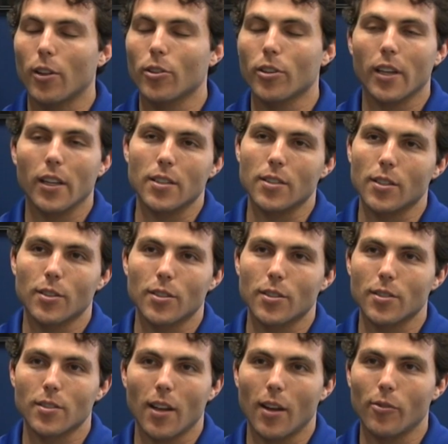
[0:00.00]
don't look at it as this
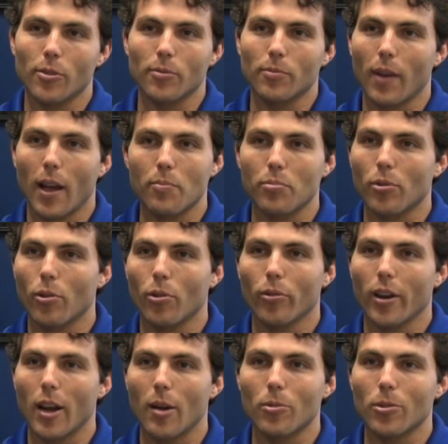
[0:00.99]
is ever my
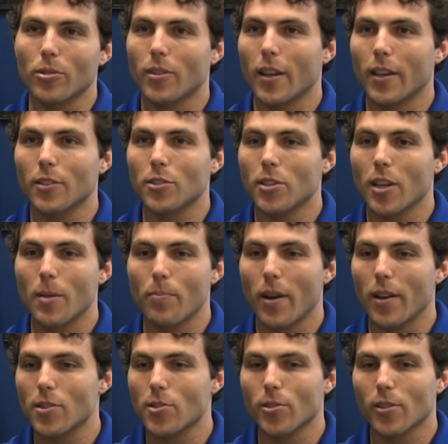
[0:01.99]
program or taking shape.
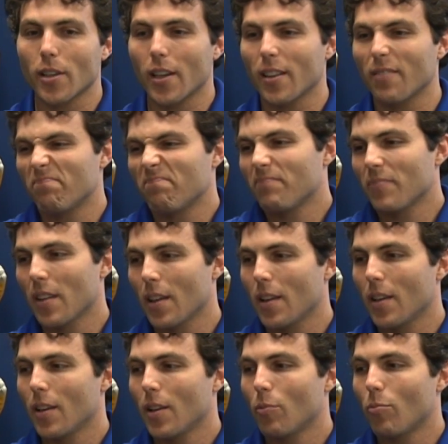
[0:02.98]
I just look at it,
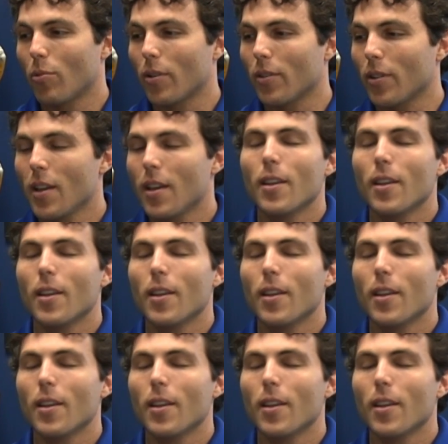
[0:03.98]
when